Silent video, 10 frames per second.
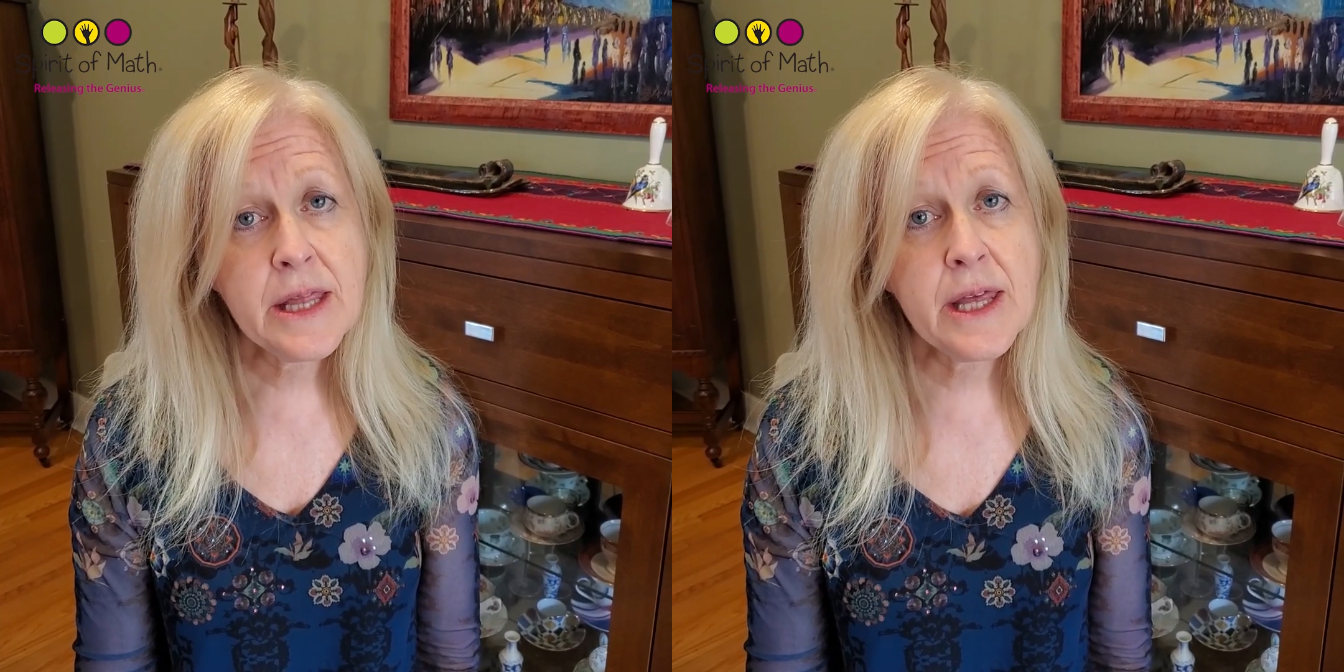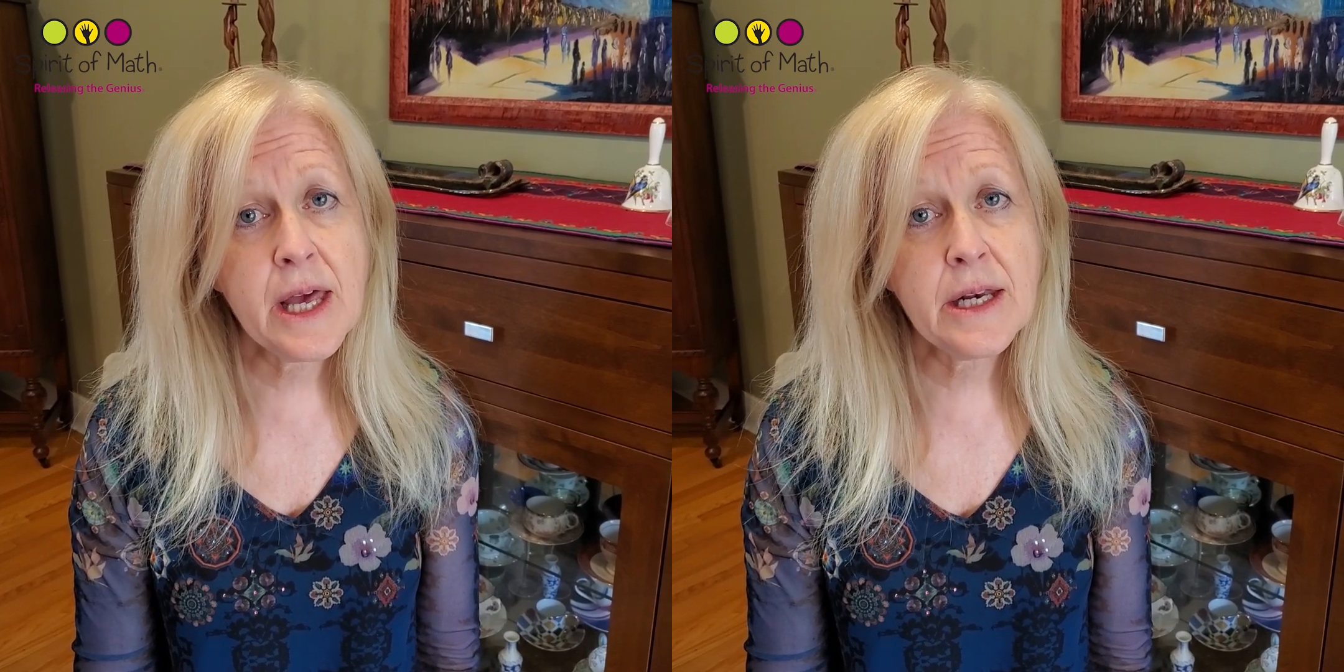
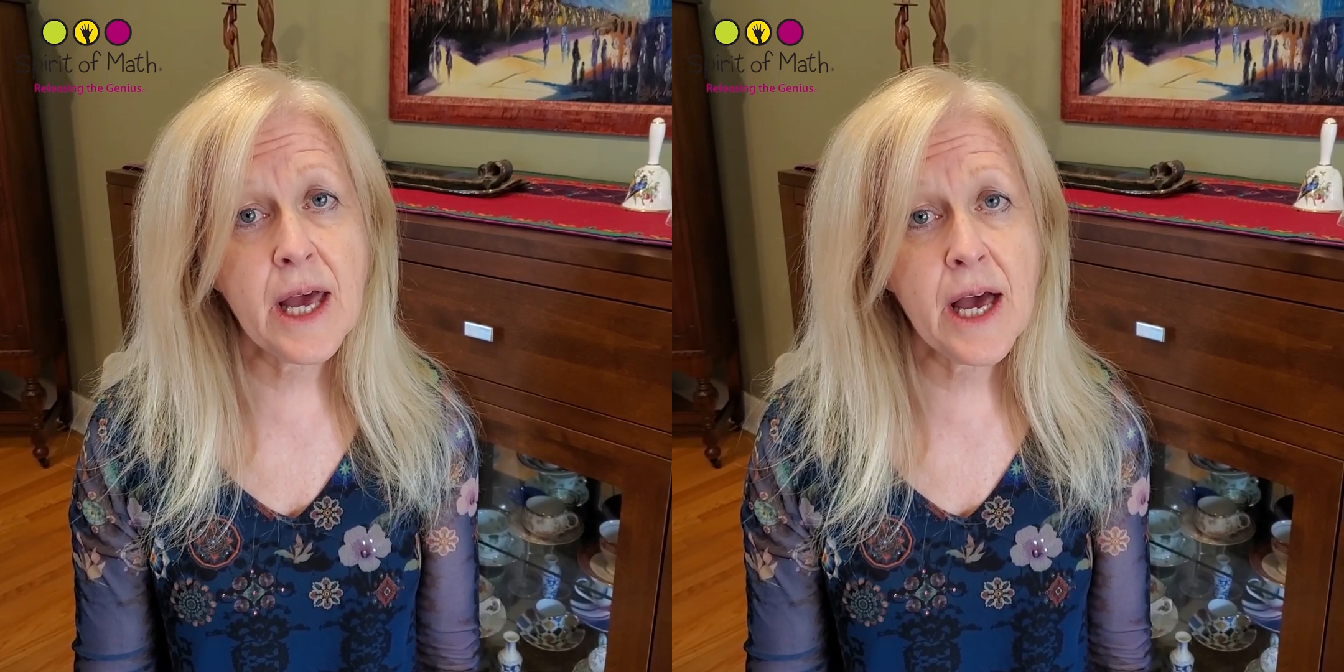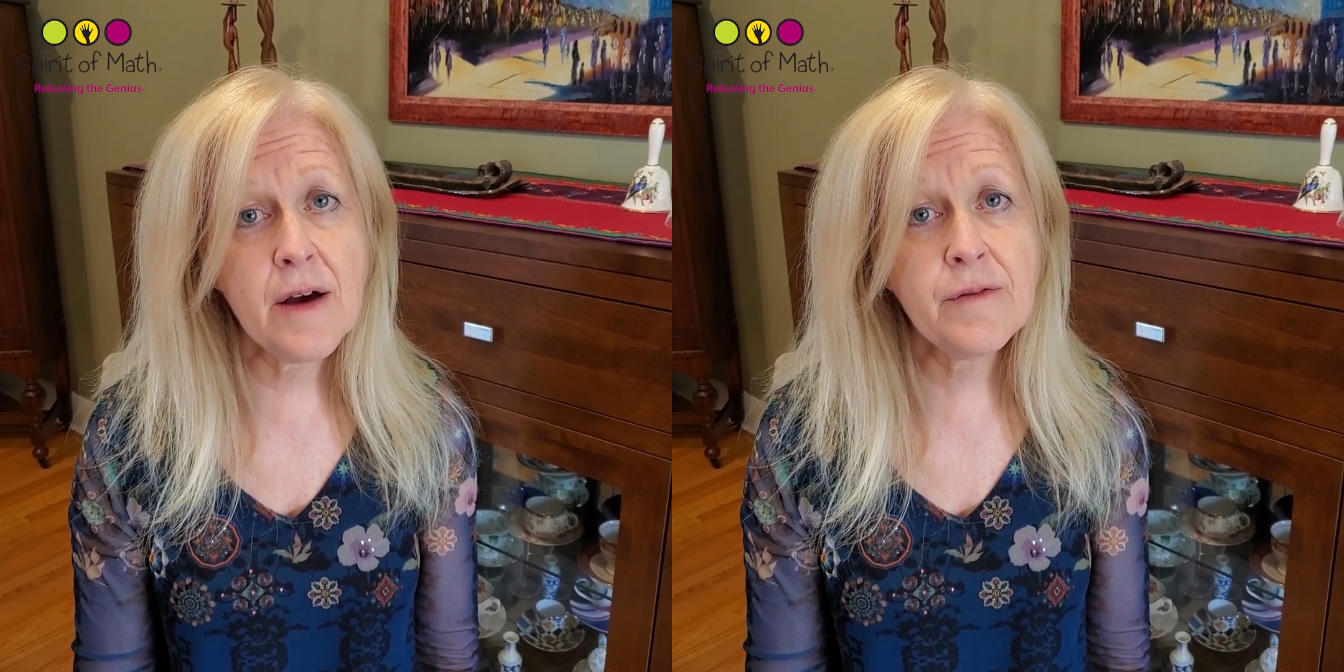then
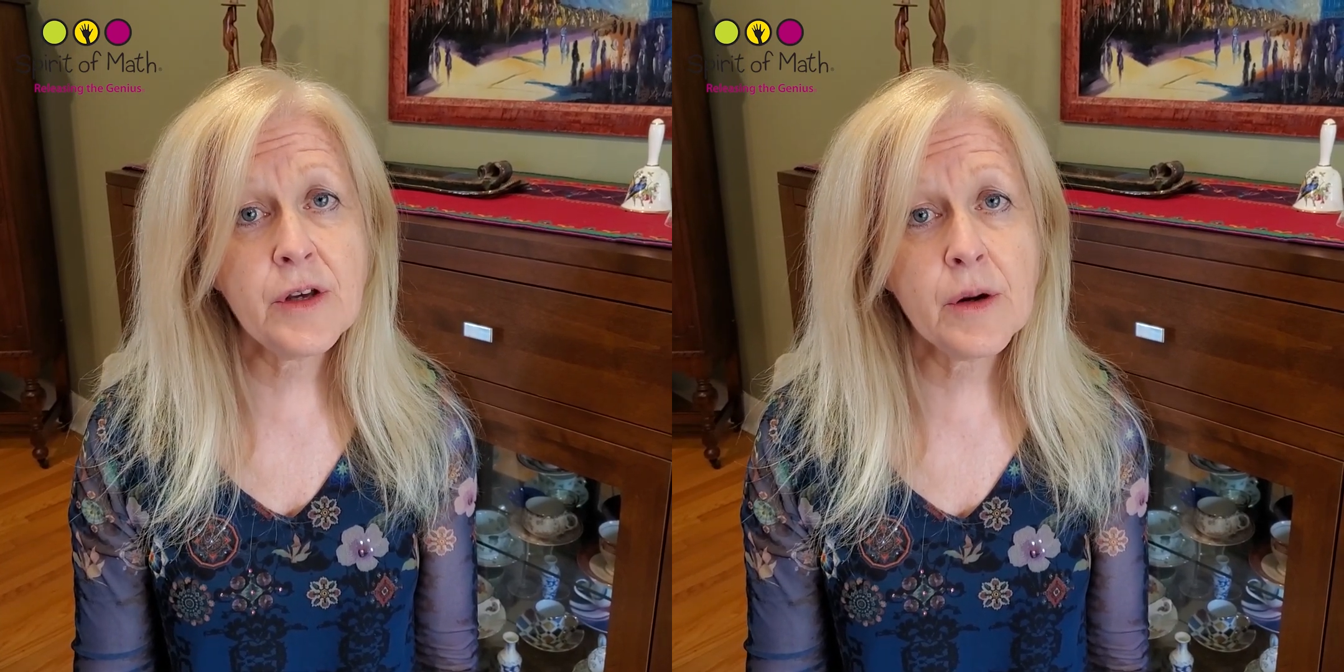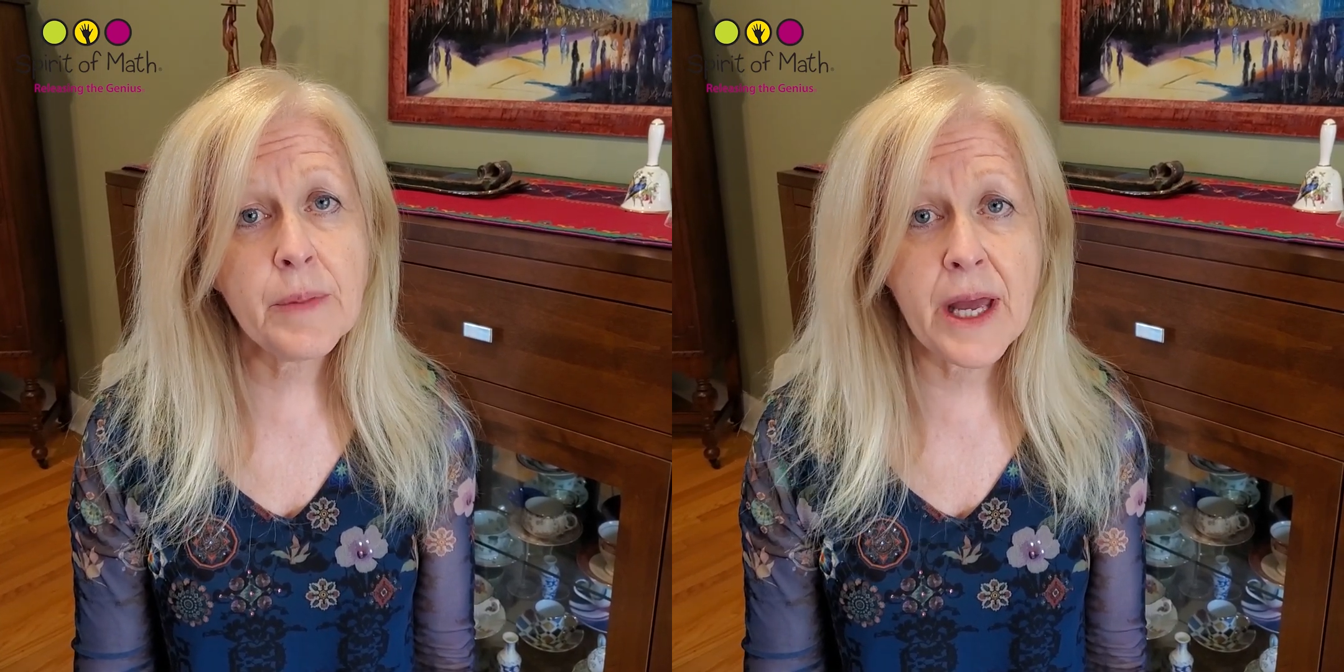have
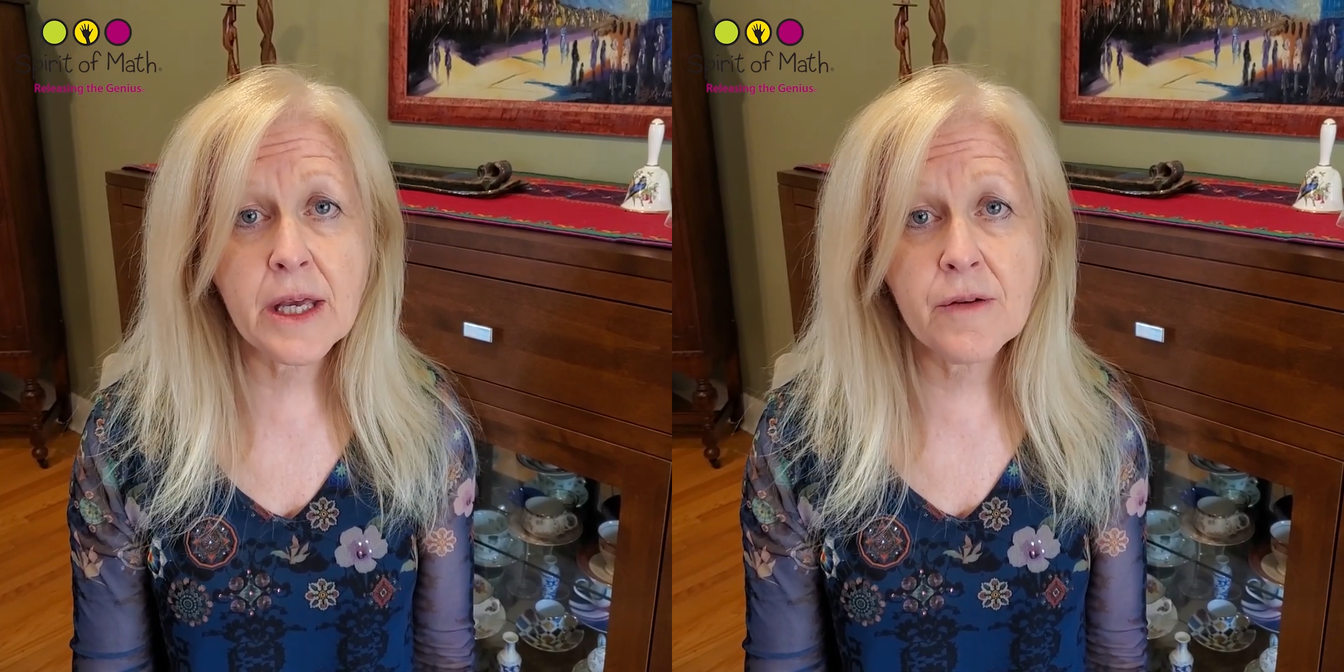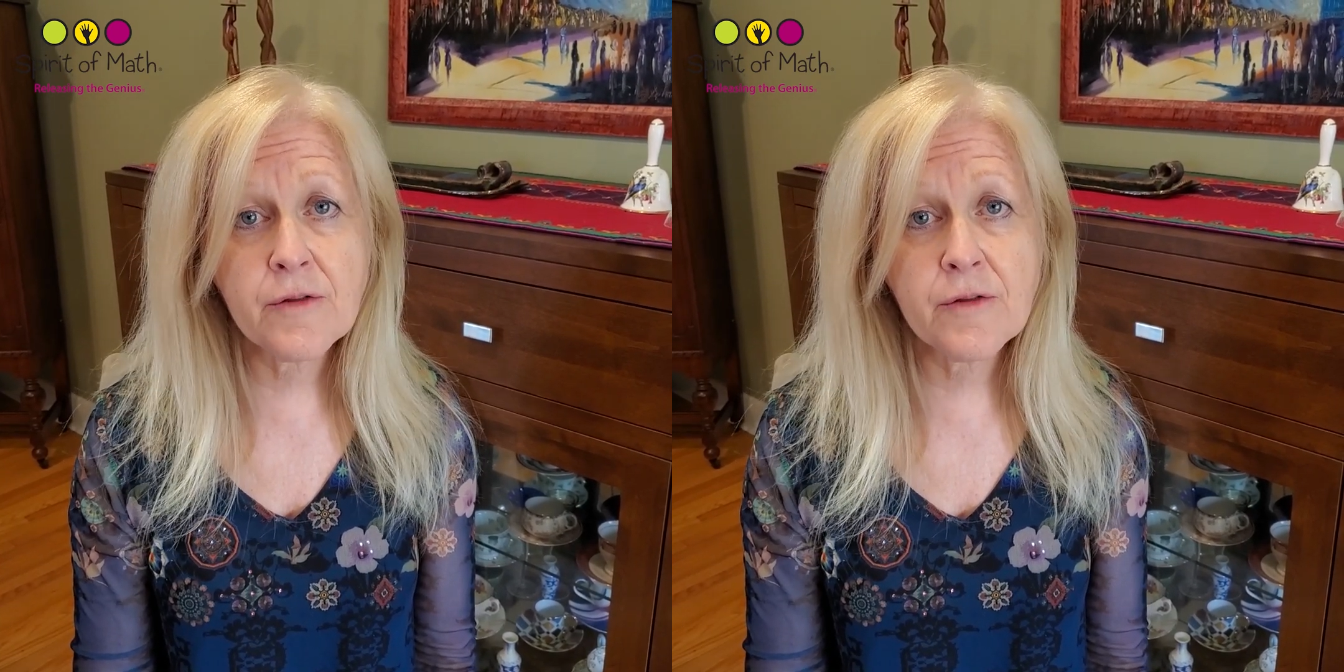your bank